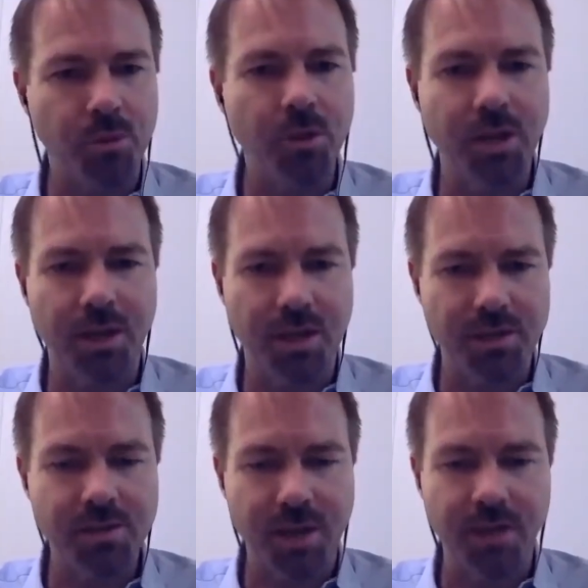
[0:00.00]
looking
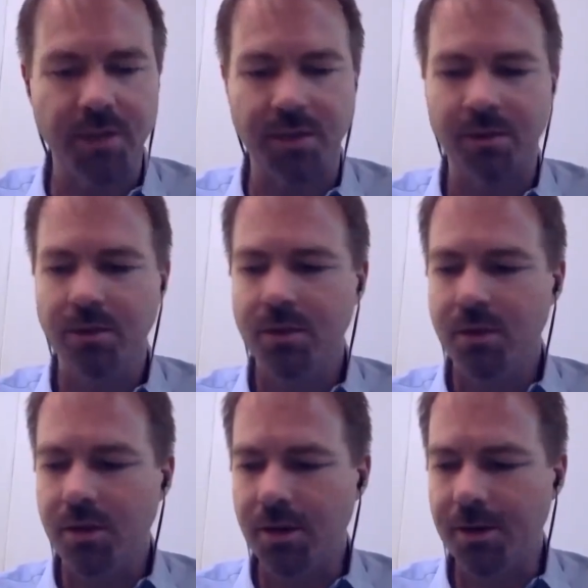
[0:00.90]
at scaling.
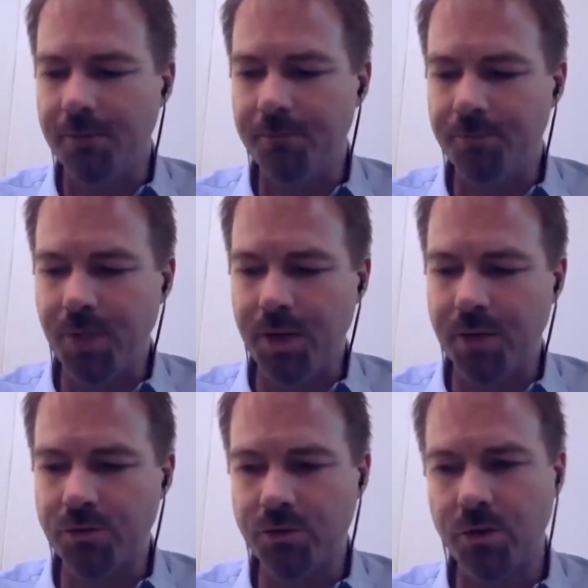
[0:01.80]
Um,
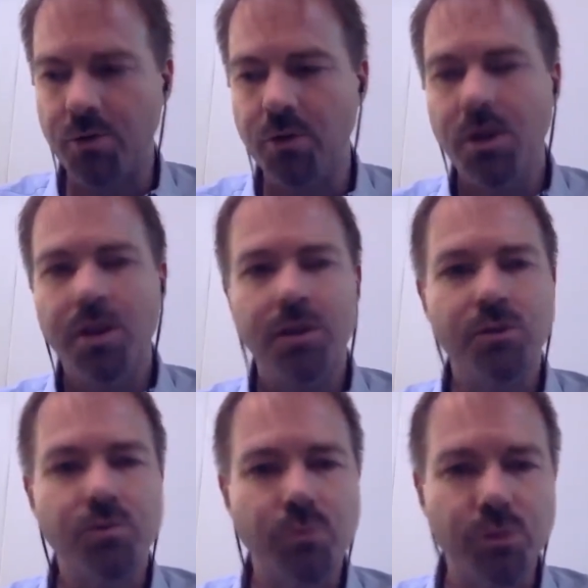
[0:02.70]
and so
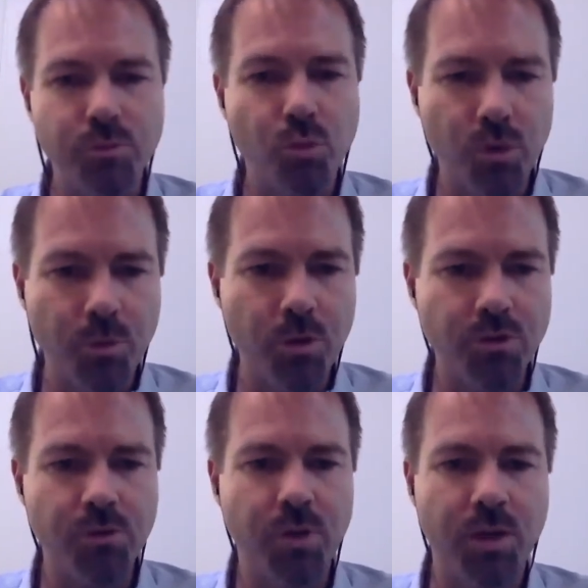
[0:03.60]
there's there's more
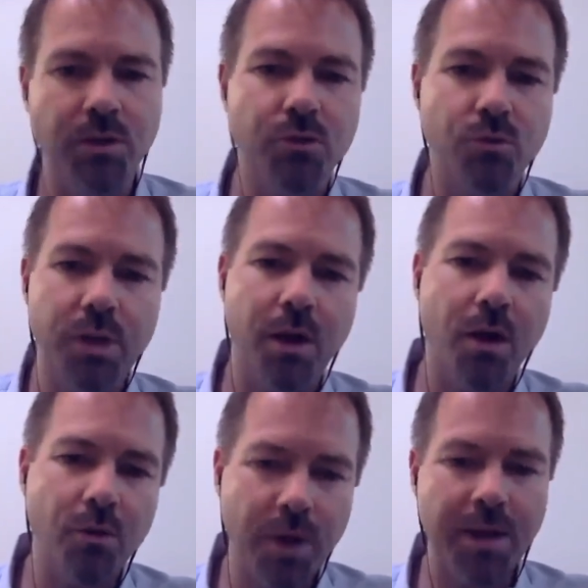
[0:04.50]
approaches we can use. We
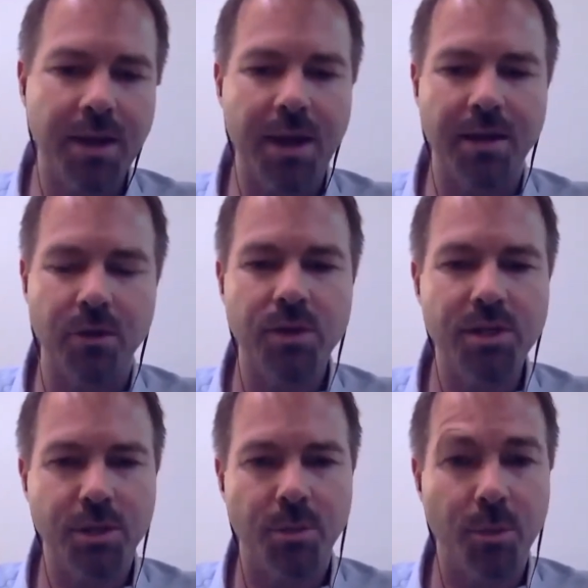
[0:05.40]
already get a
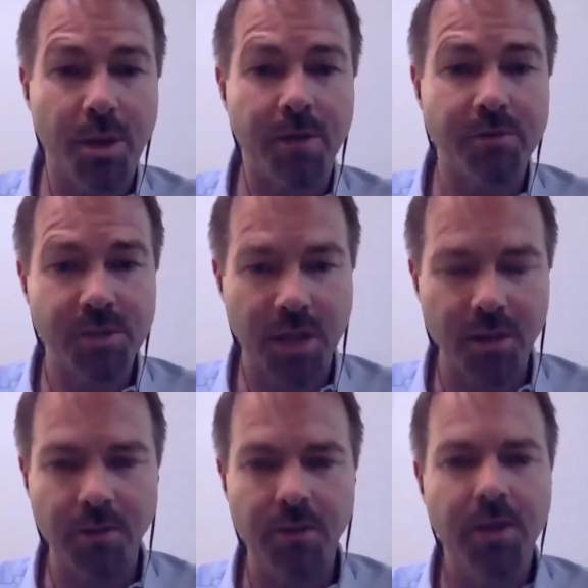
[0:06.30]
reasonable amount of
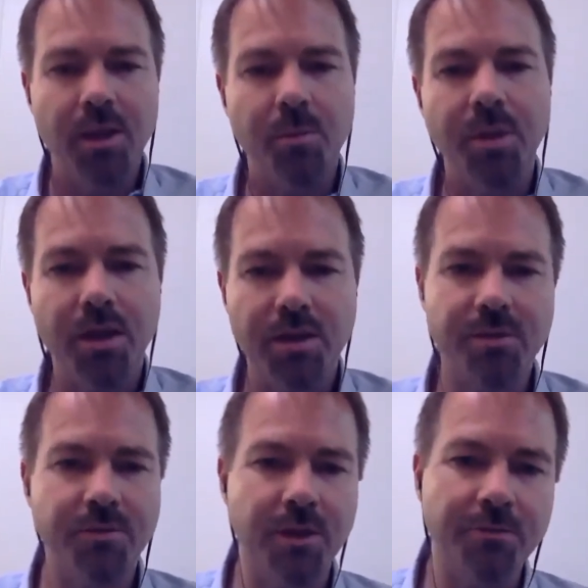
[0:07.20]
scale because
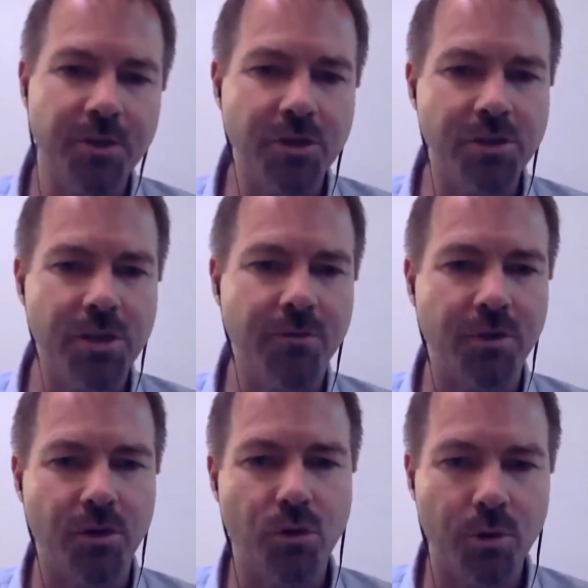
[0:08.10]
of the efficiency of
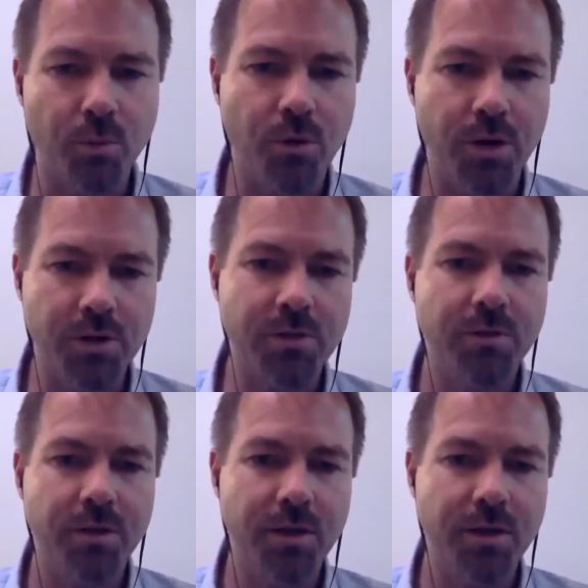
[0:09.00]
the Ouroboros